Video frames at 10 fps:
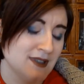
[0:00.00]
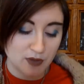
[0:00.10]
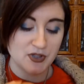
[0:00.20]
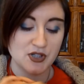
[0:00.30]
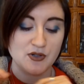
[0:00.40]

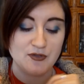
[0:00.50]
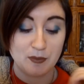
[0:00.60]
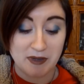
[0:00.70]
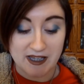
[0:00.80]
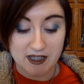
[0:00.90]
Number 2 for
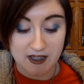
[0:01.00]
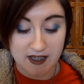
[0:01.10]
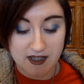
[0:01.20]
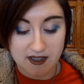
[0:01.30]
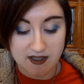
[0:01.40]
me
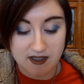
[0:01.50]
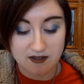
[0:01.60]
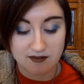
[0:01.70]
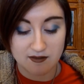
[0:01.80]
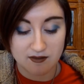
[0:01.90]
is
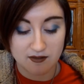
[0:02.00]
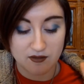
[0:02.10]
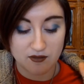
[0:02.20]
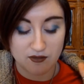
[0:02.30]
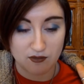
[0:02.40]

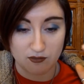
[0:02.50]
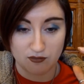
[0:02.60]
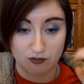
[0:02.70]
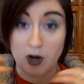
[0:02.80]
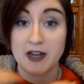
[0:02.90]

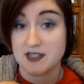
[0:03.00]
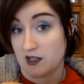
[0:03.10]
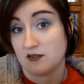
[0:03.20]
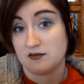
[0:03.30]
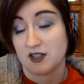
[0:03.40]

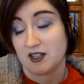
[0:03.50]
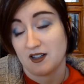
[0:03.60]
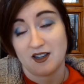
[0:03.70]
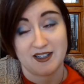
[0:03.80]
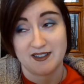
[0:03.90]
writing. And
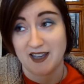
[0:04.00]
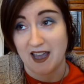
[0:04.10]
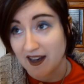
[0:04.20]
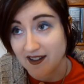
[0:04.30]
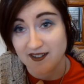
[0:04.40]

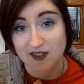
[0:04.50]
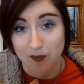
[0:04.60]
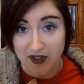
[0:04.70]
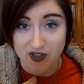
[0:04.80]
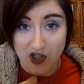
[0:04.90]
again,
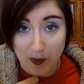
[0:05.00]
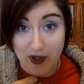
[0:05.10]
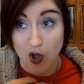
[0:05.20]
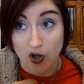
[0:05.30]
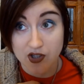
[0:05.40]
something I talk about
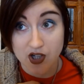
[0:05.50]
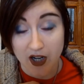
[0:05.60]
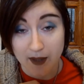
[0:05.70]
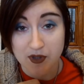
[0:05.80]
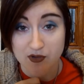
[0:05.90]
all the
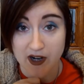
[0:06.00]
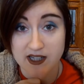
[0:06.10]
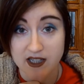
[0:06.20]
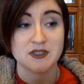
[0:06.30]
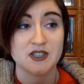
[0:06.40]
time is
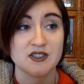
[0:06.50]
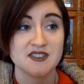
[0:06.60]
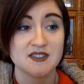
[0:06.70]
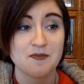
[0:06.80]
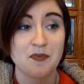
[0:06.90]
writing,
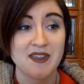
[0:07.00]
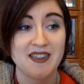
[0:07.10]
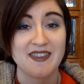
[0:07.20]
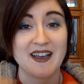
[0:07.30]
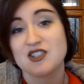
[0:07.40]
because
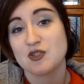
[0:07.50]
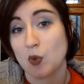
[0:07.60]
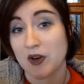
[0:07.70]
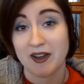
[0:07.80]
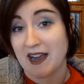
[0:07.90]
that's
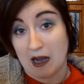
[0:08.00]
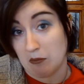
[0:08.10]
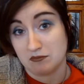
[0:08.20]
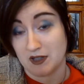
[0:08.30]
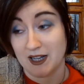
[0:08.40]
what I am.
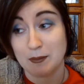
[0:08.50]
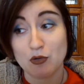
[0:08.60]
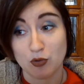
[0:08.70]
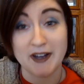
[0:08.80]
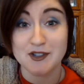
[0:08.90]
I'm a
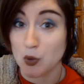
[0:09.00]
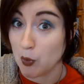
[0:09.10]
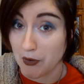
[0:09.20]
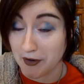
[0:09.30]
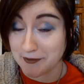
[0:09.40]

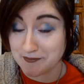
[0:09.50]
writer.